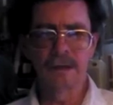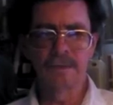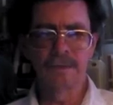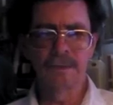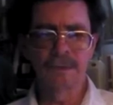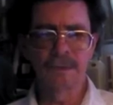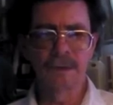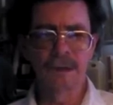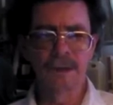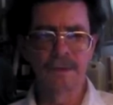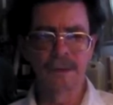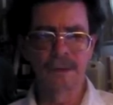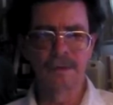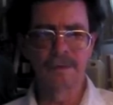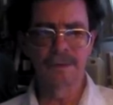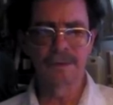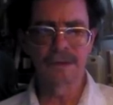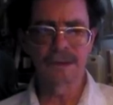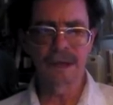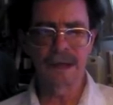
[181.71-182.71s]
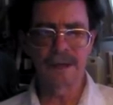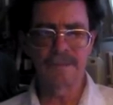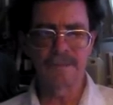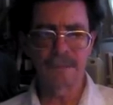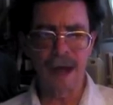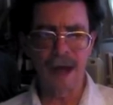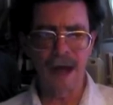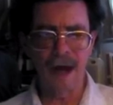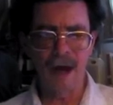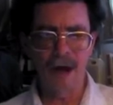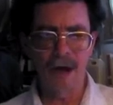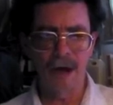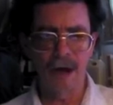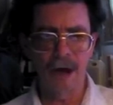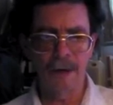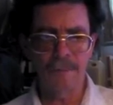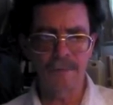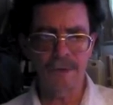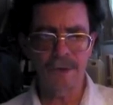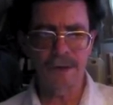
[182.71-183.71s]
you will receive power
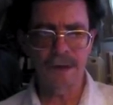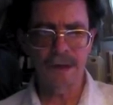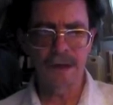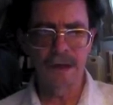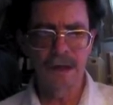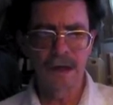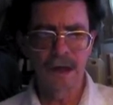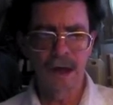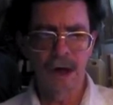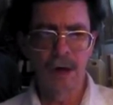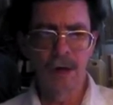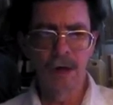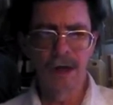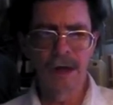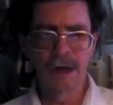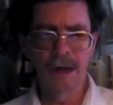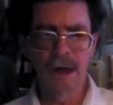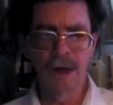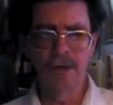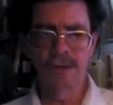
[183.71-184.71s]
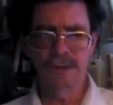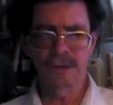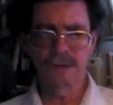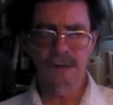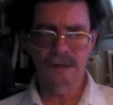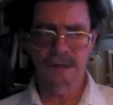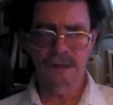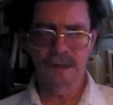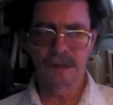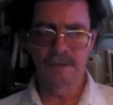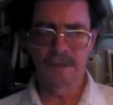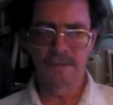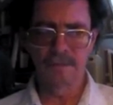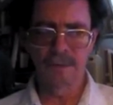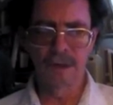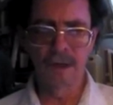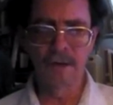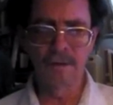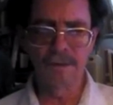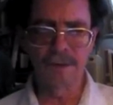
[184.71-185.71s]
after the Holy Ghost has come
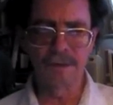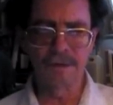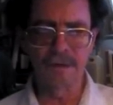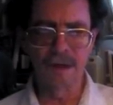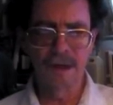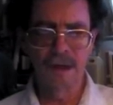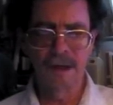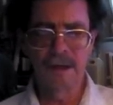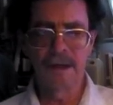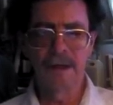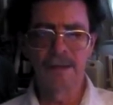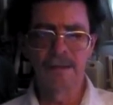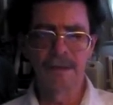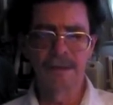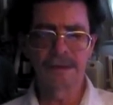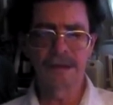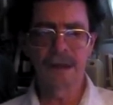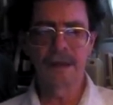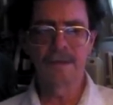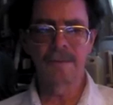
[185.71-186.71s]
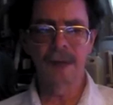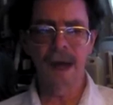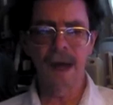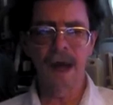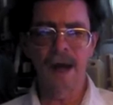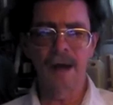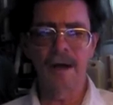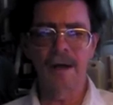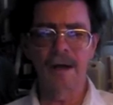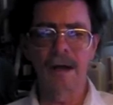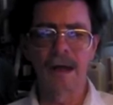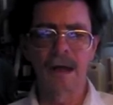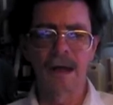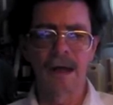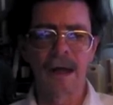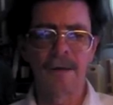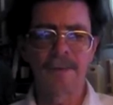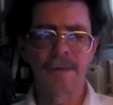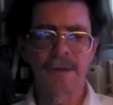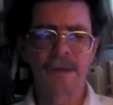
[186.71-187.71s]
upon you. You'll receive power
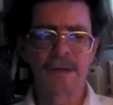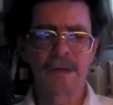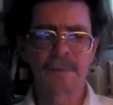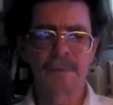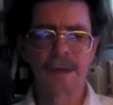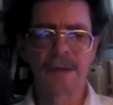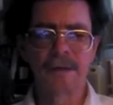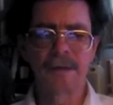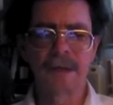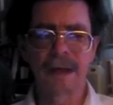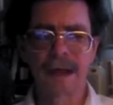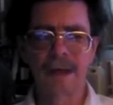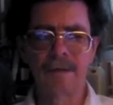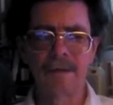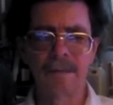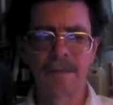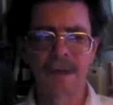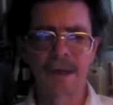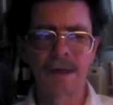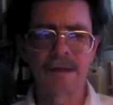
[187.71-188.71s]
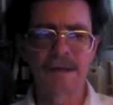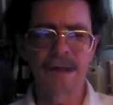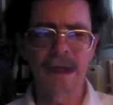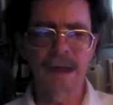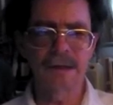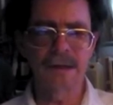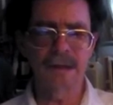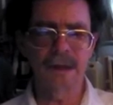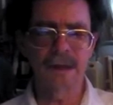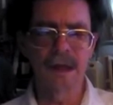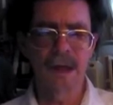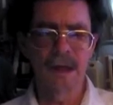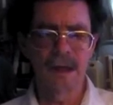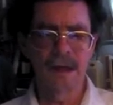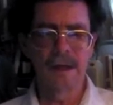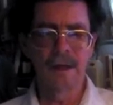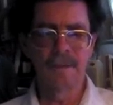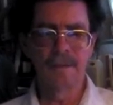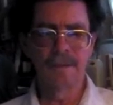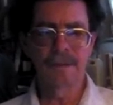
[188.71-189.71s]
after you spend time in meditation.
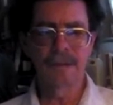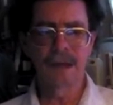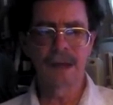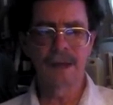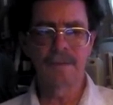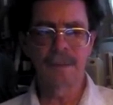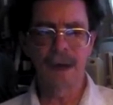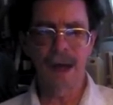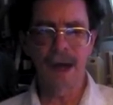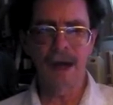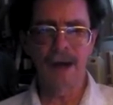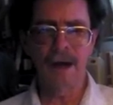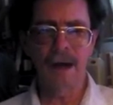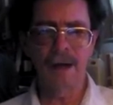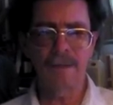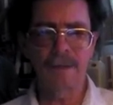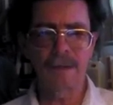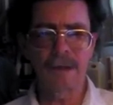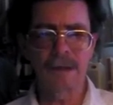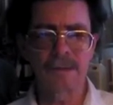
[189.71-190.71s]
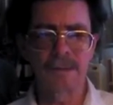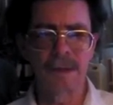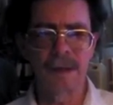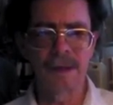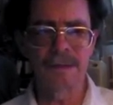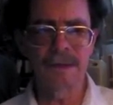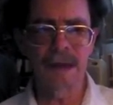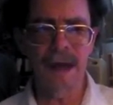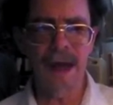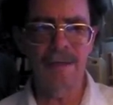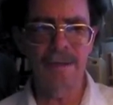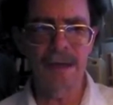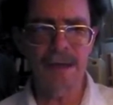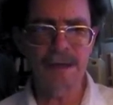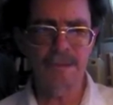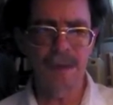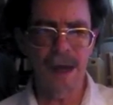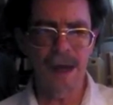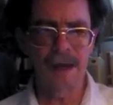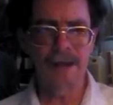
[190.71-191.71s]
You'll receive power after you spend time
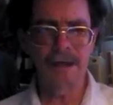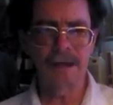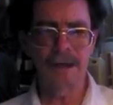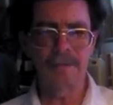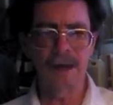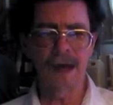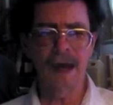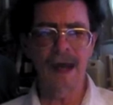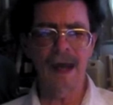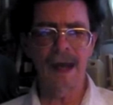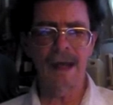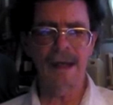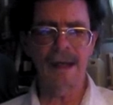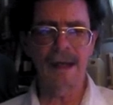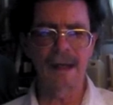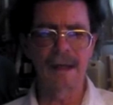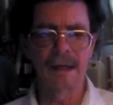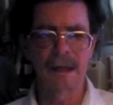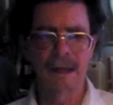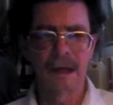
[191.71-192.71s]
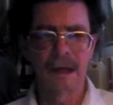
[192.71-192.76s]
expanding your mind.